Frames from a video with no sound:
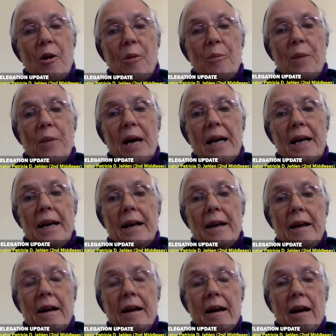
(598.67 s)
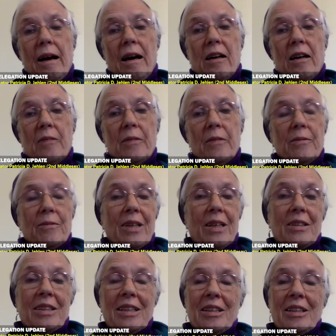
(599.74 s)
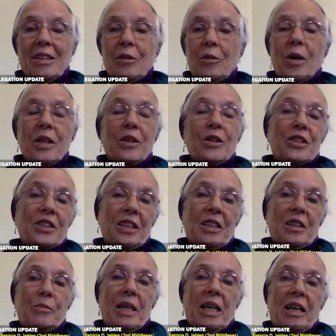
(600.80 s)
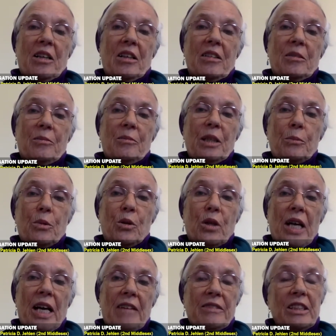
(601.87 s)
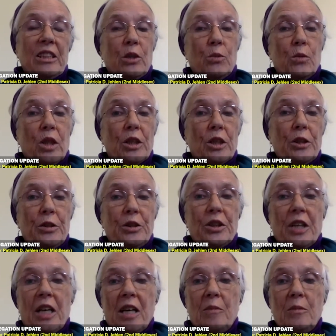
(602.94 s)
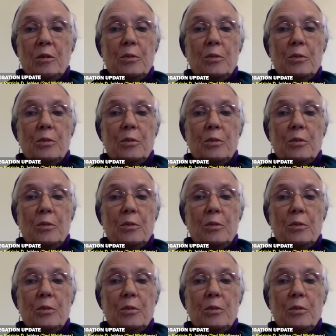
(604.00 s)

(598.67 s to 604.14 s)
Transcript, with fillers: But um, what you said about people having to work two jobs